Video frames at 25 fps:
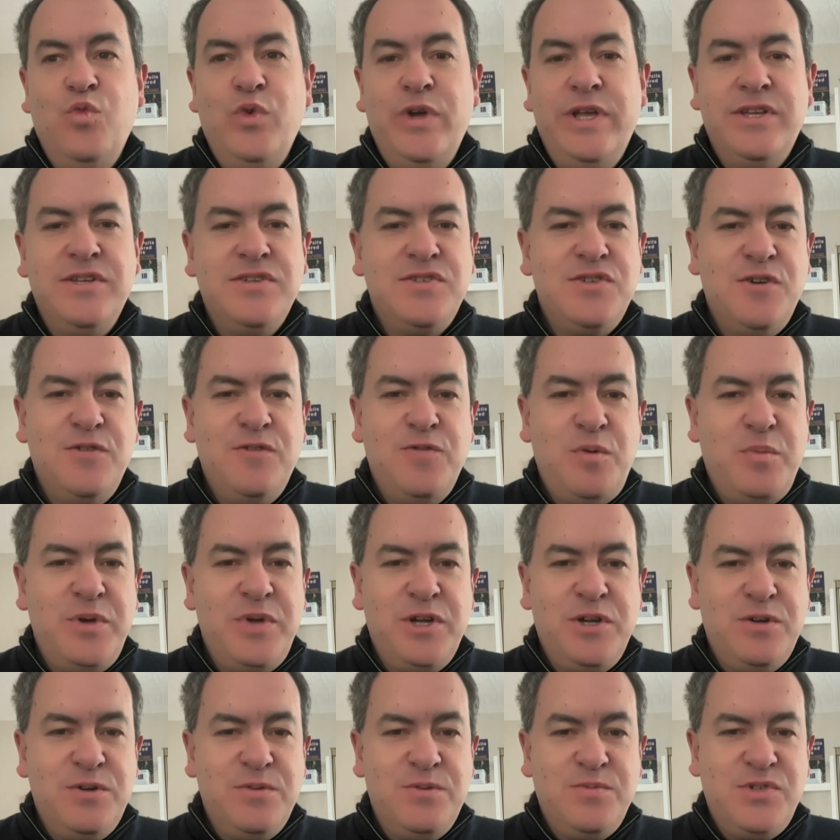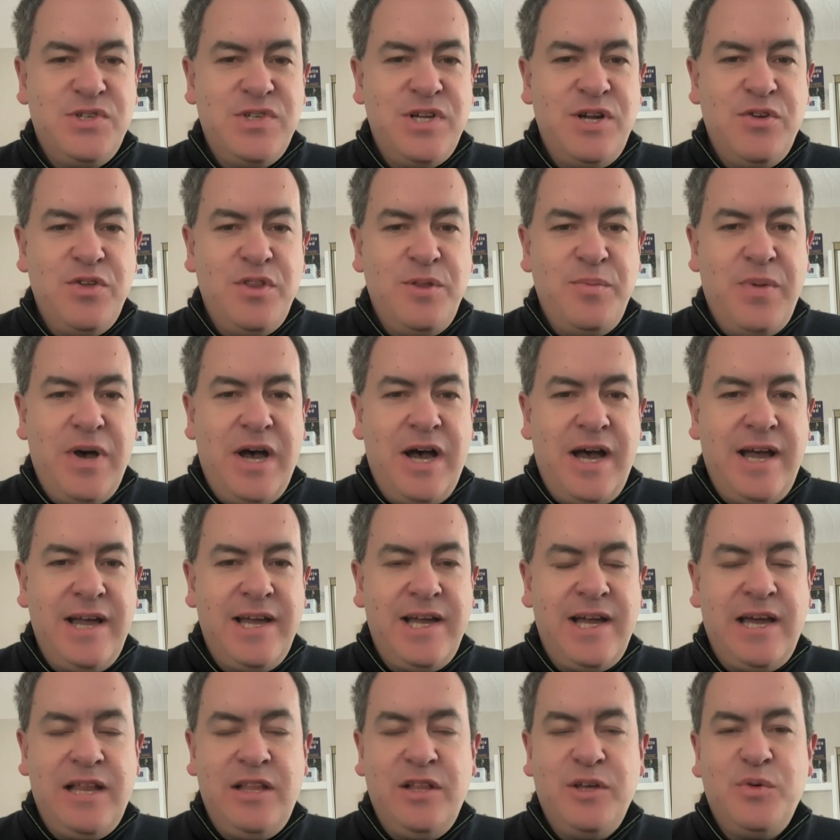we deserve a bigger share of the pie,
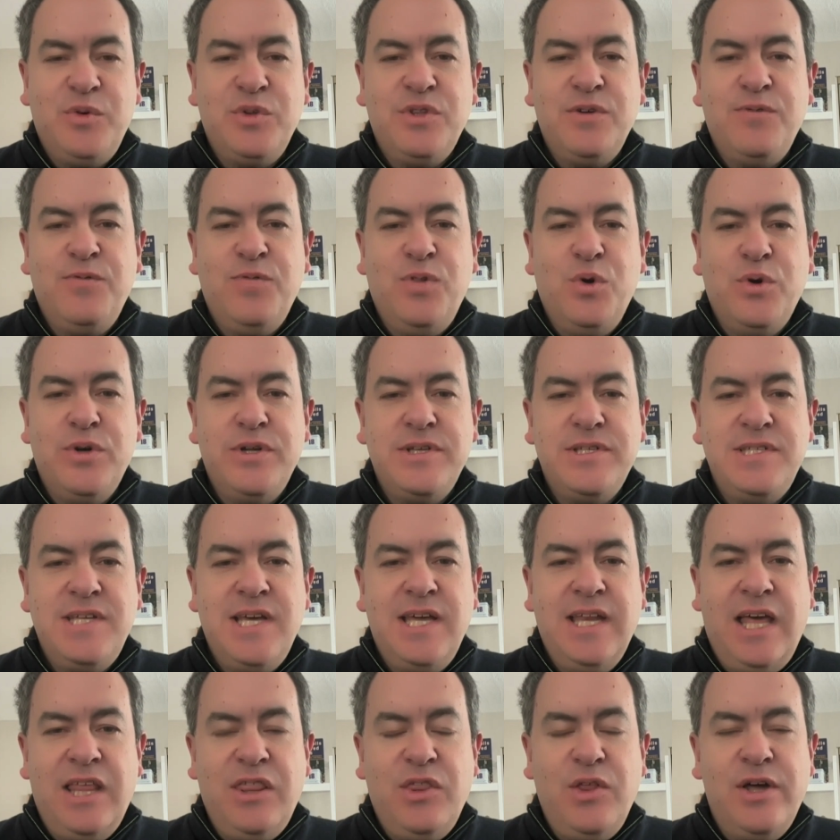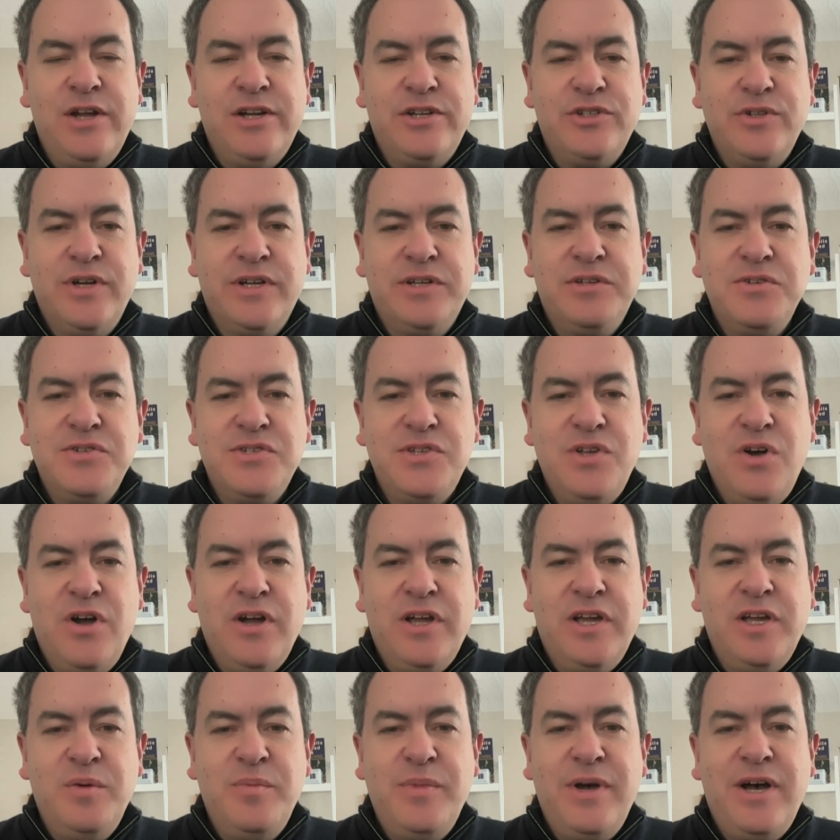kind of like what the Florida State athletic director is
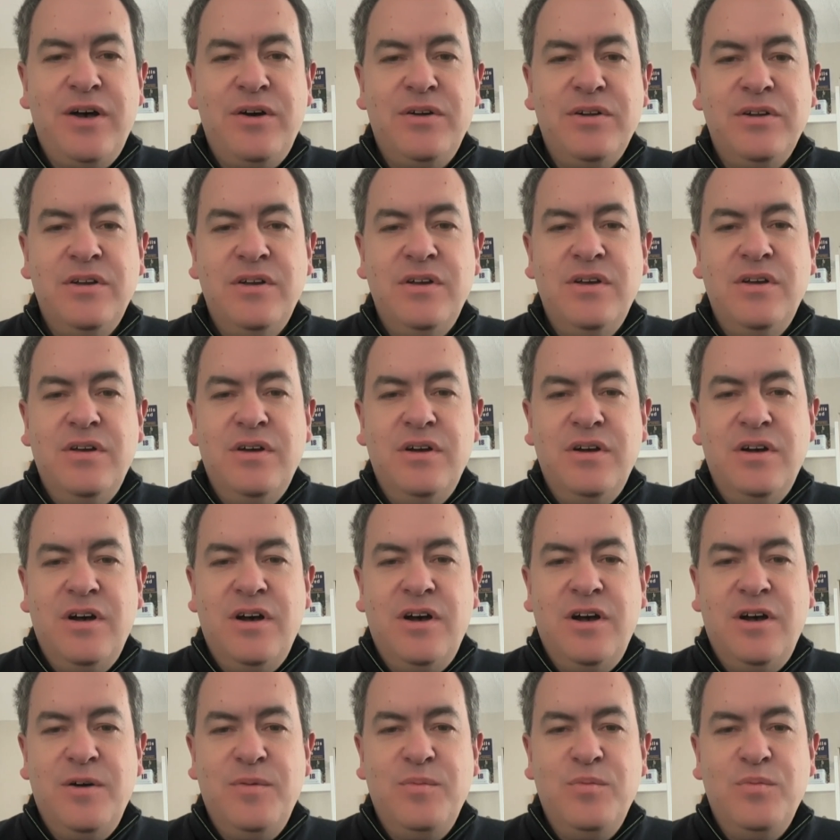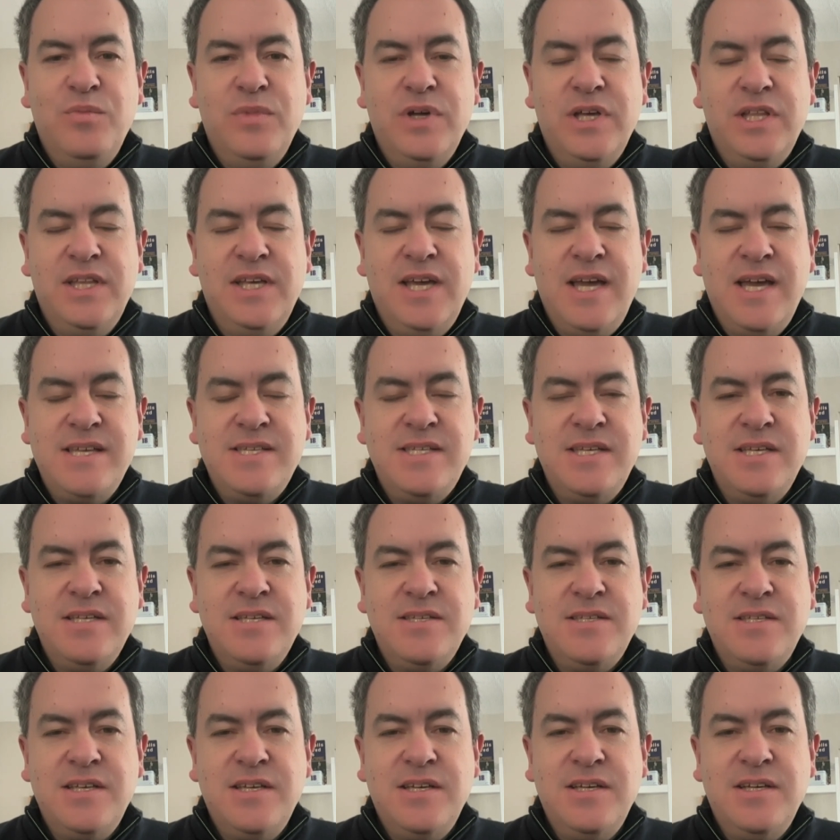talking about um, in the
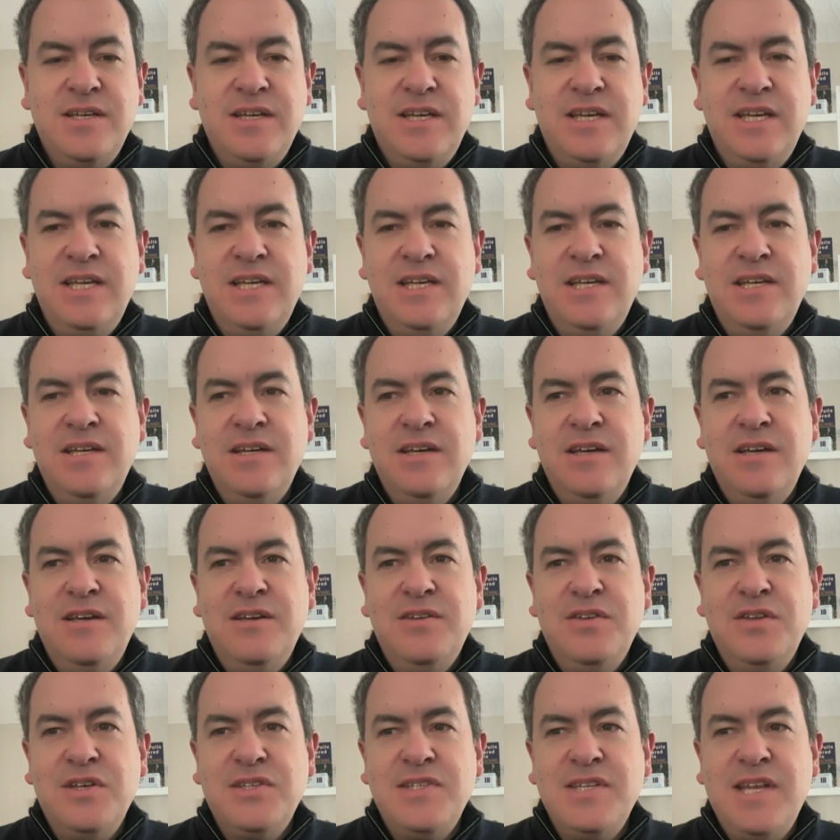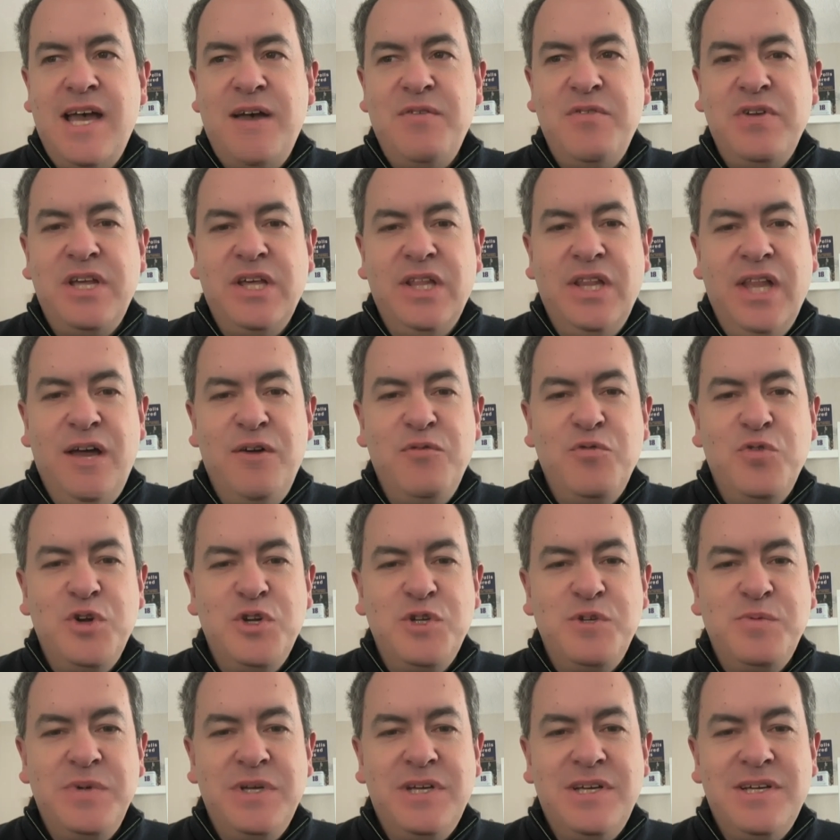ACC. He doesn't have any
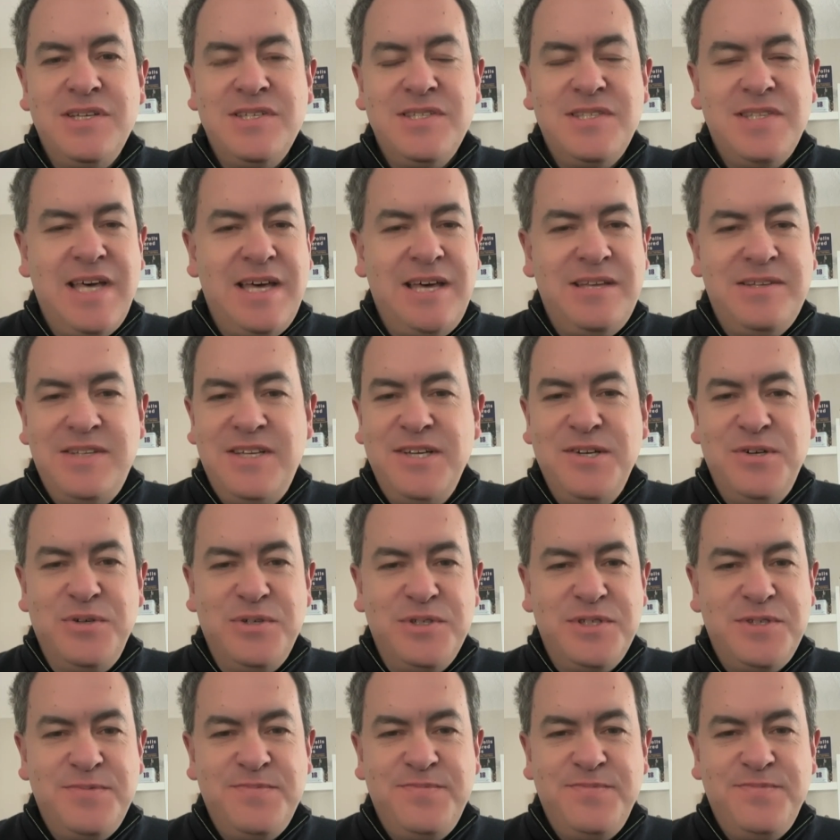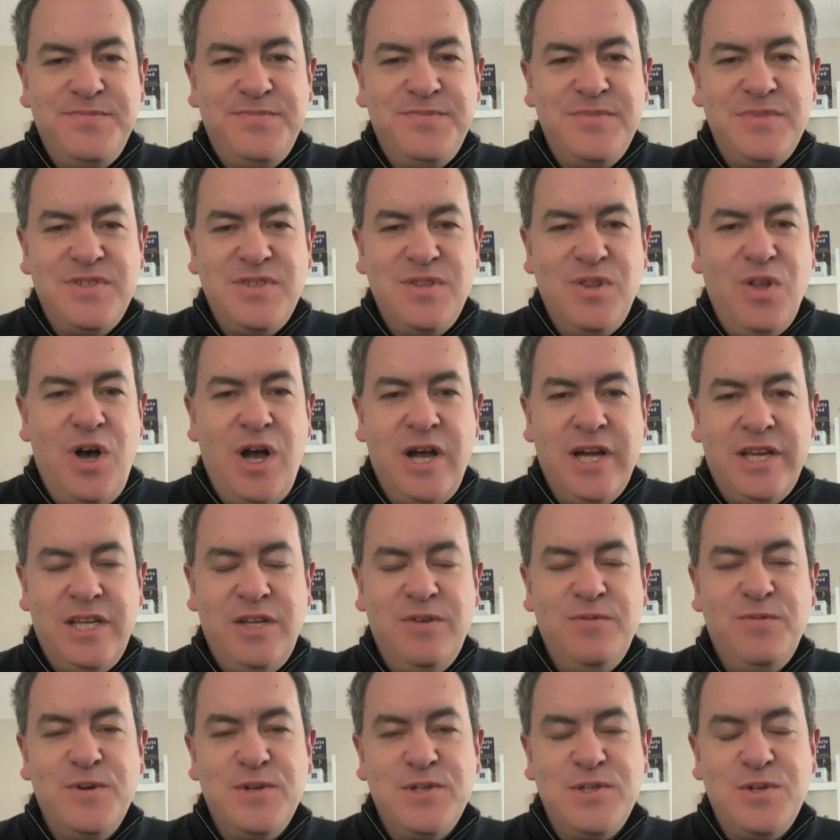leverage because that deal is locked
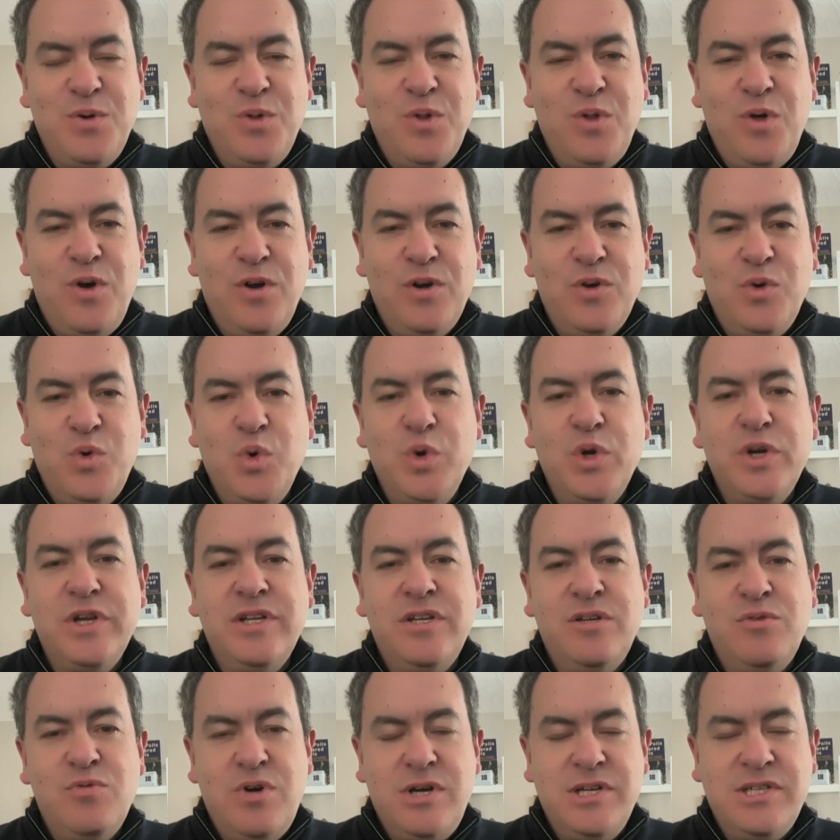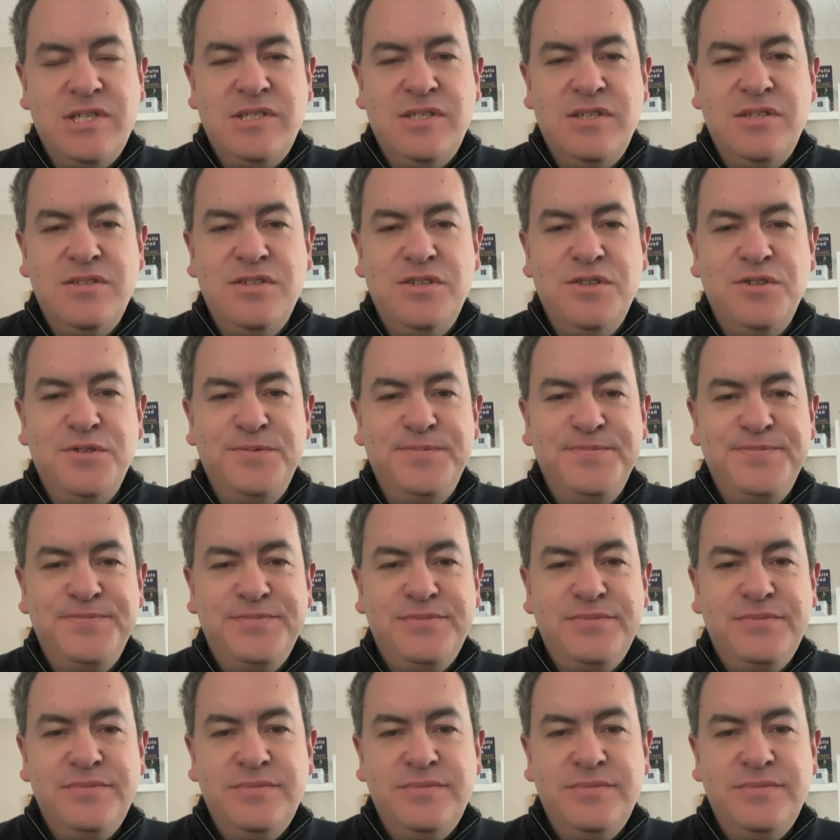in for so long. Oregon and Washington do.